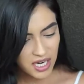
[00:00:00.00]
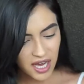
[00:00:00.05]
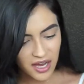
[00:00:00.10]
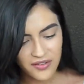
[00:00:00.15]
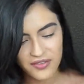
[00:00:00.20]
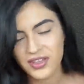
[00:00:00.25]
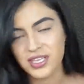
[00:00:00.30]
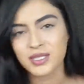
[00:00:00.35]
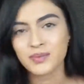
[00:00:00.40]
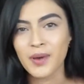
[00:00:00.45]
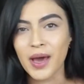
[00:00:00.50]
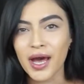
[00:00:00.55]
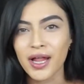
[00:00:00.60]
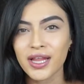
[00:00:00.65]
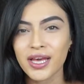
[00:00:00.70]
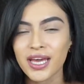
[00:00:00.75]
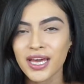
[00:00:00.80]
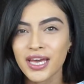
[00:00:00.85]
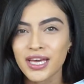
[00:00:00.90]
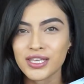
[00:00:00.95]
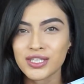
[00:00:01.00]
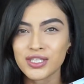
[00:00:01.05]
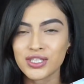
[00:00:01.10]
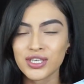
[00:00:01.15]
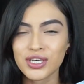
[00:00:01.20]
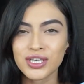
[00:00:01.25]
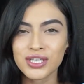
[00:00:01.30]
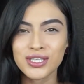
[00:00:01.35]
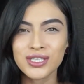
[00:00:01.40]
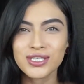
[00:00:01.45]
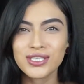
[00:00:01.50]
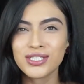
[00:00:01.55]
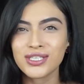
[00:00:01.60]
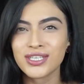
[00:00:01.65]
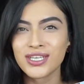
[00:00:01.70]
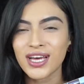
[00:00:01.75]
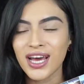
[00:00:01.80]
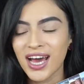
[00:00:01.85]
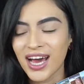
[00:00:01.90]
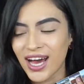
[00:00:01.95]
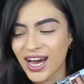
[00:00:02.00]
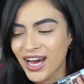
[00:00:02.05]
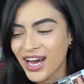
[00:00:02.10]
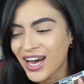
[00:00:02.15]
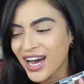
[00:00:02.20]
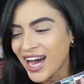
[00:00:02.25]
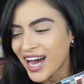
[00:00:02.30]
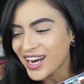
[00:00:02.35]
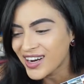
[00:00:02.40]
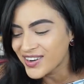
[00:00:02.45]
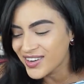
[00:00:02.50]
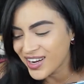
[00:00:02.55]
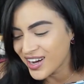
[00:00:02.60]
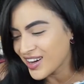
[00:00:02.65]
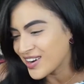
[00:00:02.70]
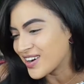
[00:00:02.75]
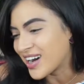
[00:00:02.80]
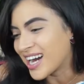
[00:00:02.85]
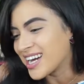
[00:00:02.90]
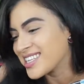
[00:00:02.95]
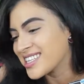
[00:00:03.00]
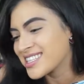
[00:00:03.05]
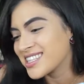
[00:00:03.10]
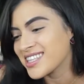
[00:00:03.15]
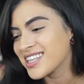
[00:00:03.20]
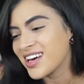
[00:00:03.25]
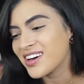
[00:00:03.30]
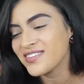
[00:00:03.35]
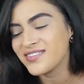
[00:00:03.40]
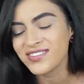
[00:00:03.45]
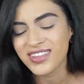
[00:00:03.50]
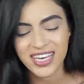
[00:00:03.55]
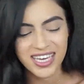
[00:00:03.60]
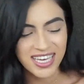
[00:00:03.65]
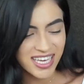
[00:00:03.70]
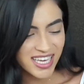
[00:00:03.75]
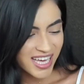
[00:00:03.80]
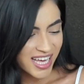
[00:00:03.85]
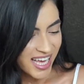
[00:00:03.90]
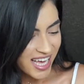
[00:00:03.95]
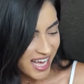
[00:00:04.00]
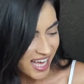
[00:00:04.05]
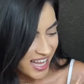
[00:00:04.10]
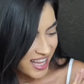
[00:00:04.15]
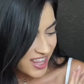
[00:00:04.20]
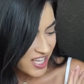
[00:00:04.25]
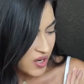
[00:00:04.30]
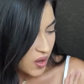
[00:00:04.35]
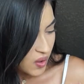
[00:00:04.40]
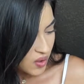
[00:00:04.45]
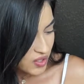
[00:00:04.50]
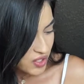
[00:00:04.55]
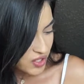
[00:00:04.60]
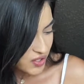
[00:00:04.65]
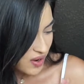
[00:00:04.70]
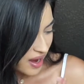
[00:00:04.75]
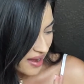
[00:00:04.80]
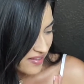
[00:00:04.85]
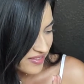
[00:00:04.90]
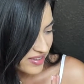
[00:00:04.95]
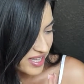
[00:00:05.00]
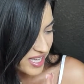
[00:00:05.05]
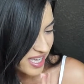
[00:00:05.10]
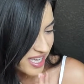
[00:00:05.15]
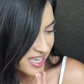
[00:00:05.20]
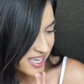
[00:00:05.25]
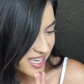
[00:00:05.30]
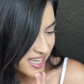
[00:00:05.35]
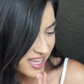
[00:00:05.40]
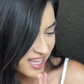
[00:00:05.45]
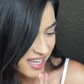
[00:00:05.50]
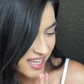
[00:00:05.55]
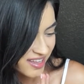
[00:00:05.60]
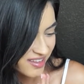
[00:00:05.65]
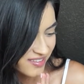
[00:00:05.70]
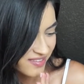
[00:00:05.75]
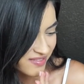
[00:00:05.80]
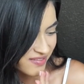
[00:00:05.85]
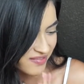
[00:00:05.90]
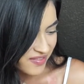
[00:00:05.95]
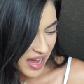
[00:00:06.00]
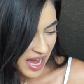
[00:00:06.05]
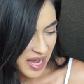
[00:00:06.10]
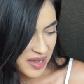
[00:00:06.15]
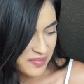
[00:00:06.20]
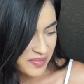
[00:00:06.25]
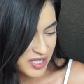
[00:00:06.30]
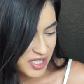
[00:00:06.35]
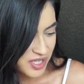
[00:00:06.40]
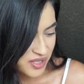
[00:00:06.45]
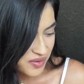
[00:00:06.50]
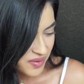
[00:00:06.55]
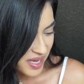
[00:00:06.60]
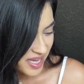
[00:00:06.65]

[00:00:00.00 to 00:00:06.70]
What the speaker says: of this palette is just I don't know, I just love like the whole traveling vibe to